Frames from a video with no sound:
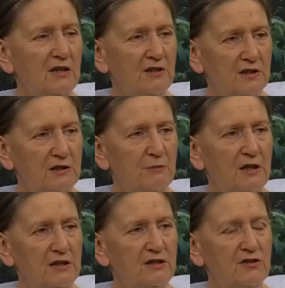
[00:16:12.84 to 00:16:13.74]
the
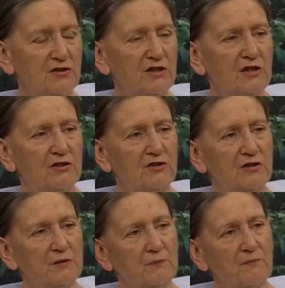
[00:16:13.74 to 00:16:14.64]
debate is
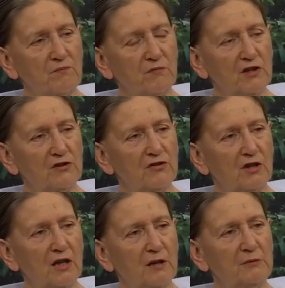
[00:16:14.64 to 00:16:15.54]
this: is
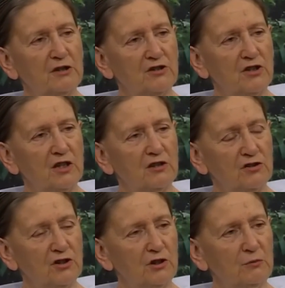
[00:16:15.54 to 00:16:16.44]
climate change
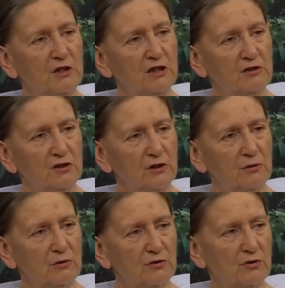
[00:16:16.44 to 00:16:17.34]

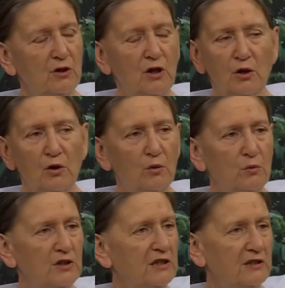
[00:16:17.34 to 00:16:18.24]
human-induced, or
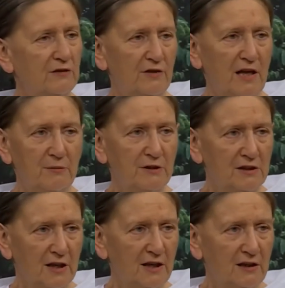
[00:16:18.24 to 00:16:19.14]
would it have
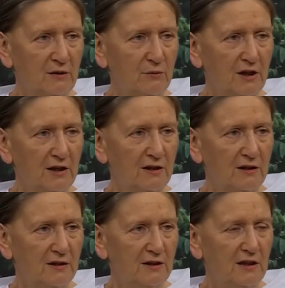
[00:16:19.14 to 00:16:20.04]
happened anyway?
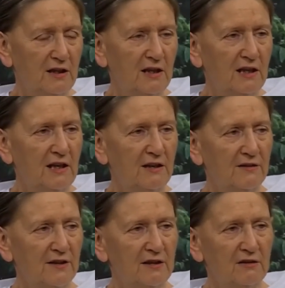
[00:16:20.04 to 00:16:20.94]

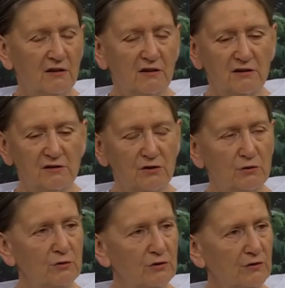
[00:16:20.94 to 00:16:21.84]
And there are
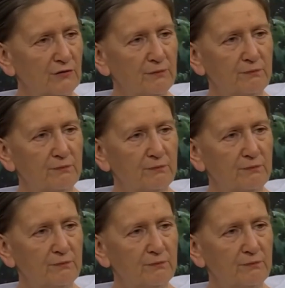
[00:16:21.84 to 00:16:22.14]
schools of